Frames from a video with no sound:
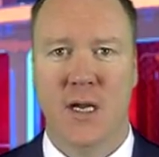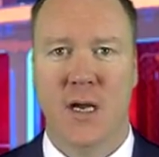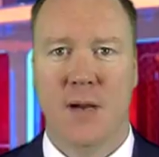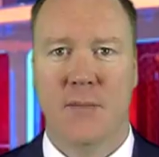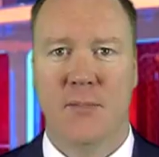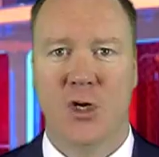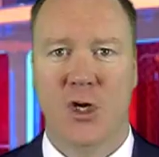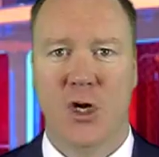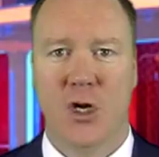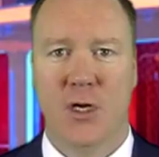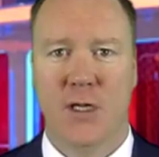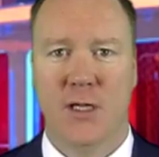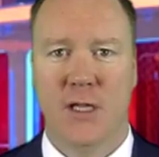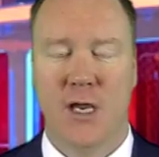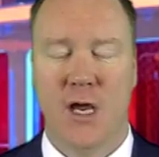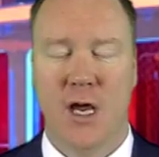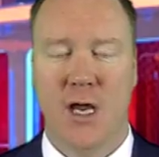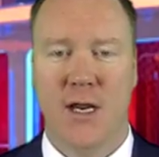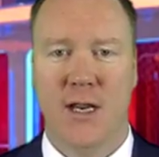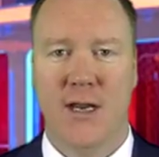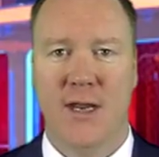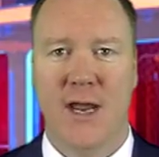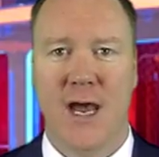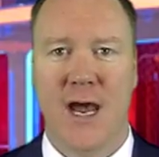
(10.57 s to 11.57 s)
I'm currently
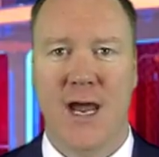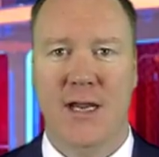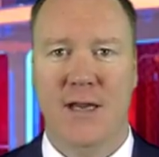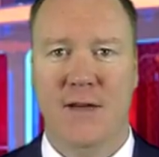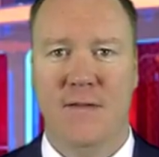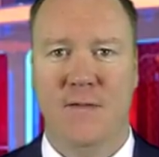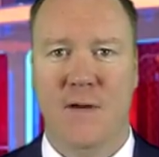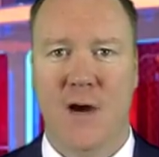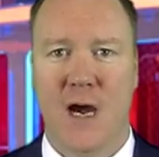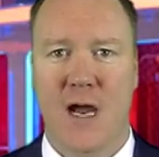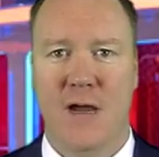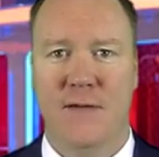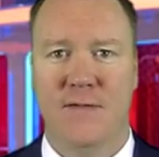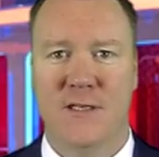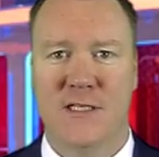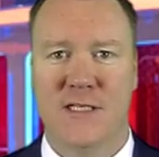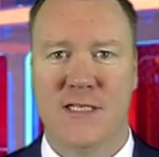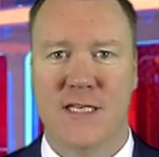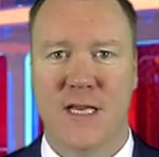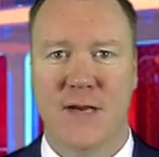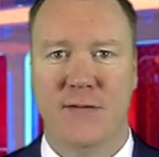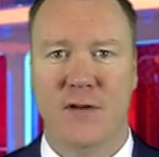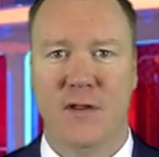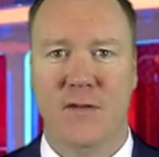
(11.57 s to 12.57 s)
on a 95 and
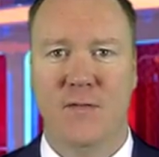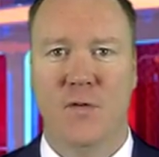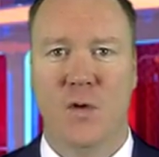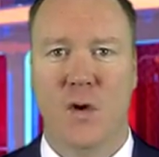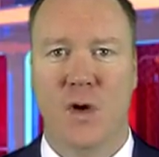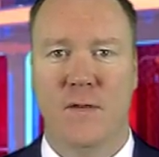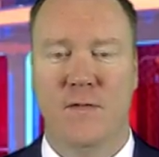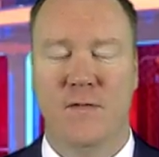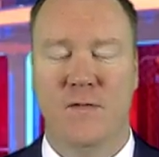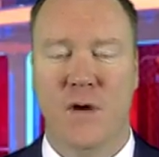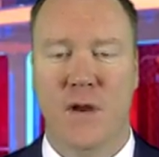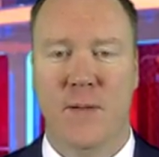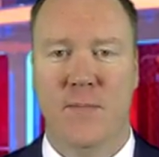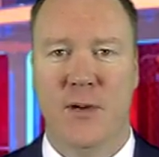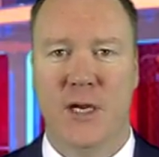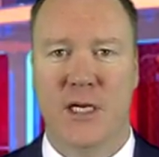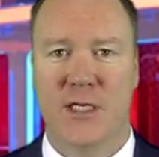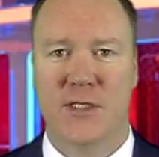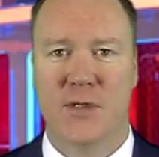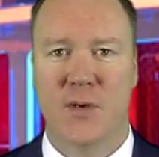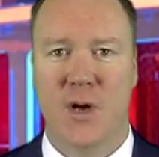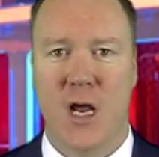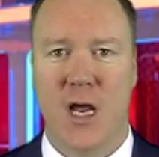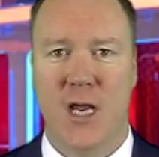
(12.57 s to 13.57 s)
74 free
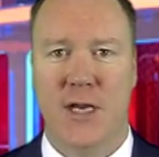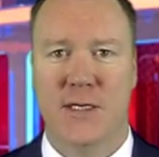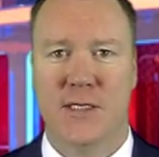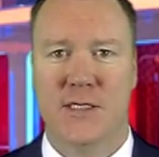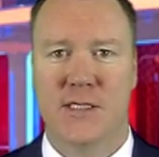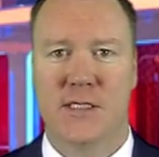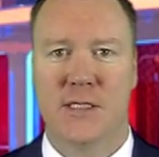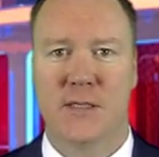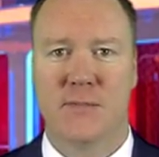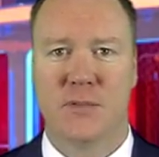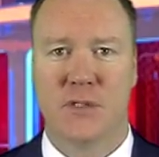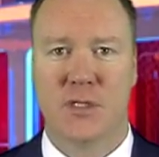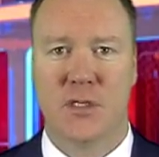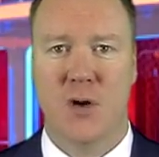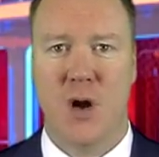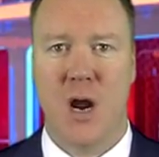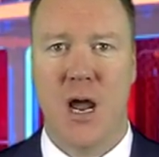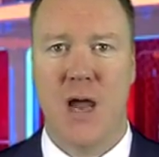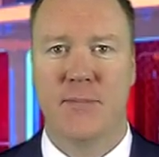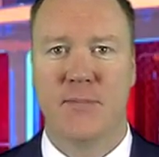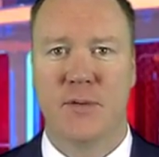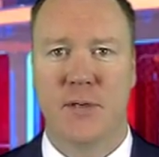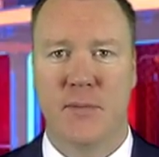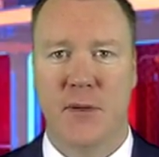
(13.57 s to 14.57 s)
picks run.
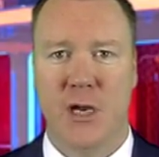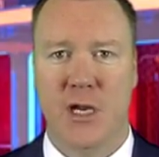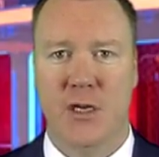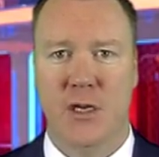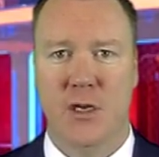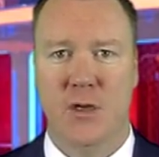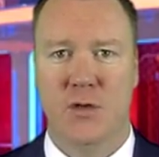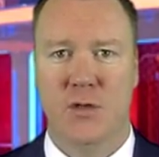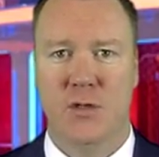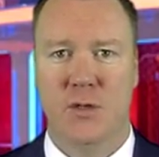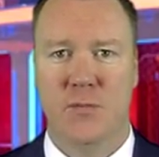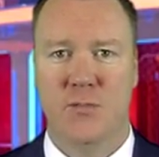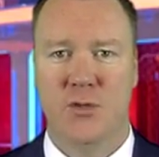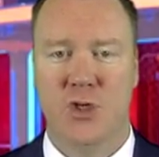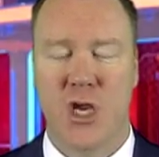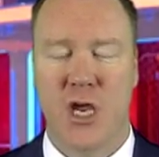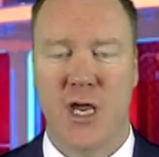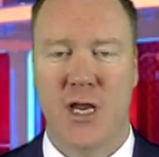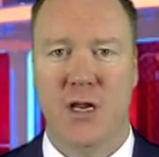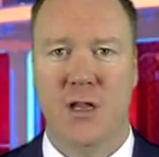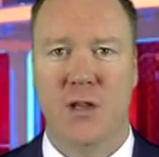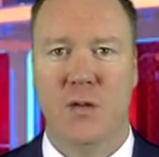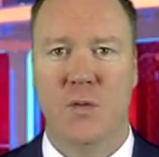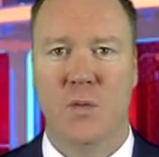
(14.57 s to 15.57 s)
Subscribe to my YouTube
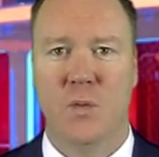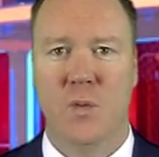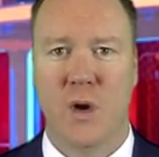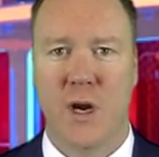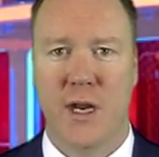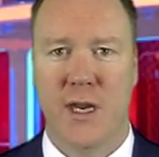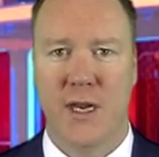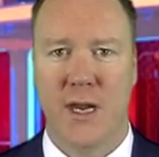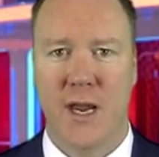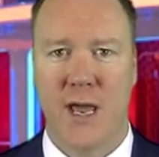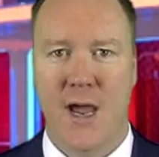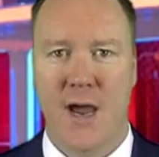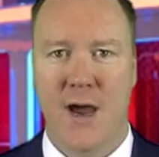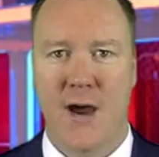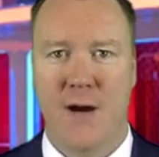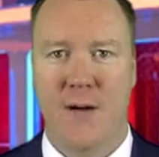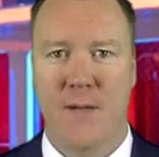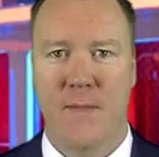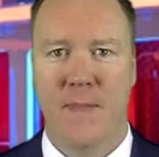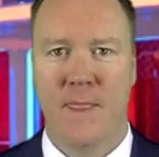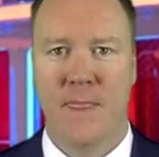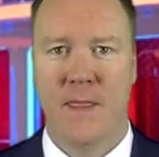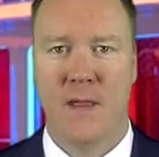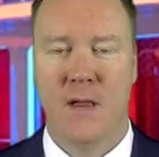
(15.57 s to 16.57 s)
channel right now.